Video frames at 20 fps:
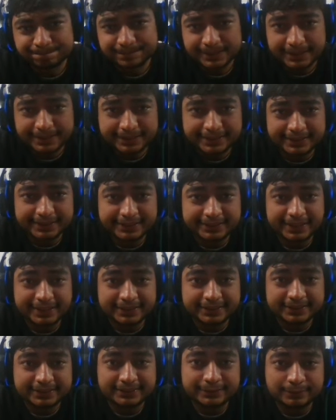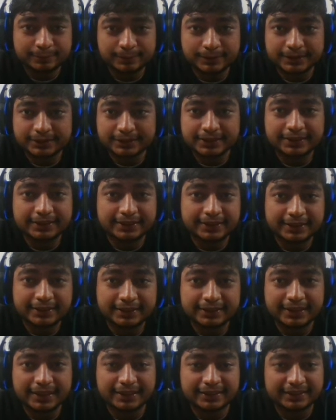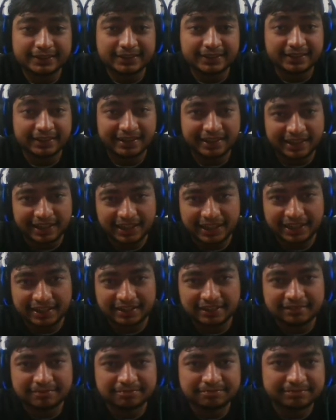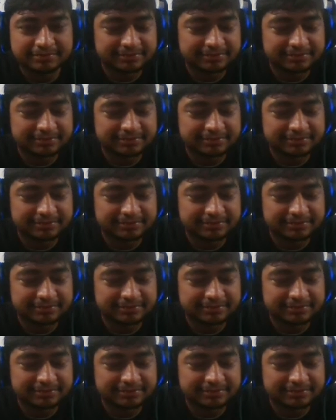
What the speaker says: okay, that's Supercell thing, like it need a,